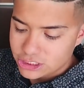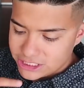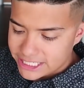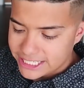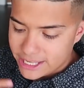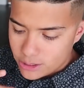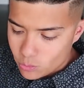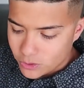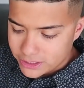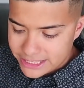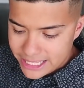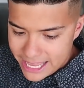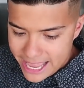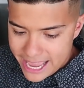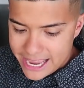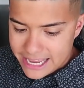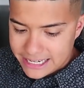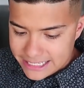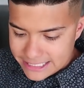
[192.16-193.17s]
sticking with the
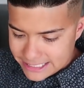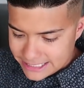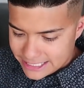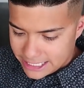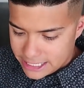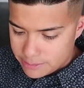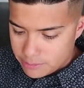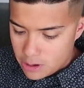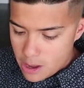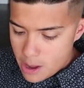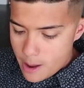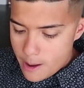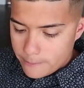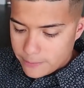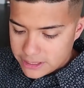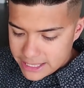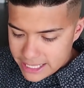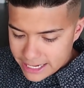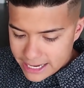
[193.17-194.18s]
80s theme,
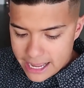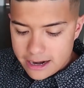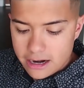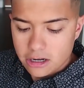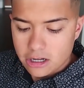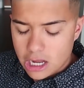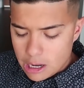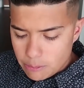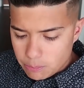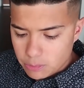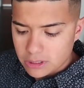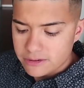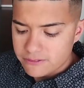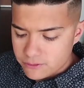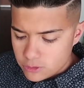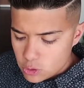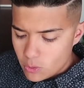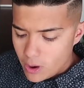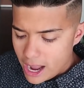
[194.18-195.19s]
but they got a couple
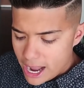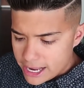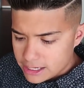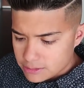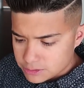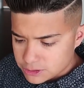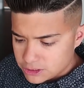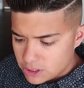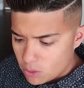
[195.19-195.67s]
of new items.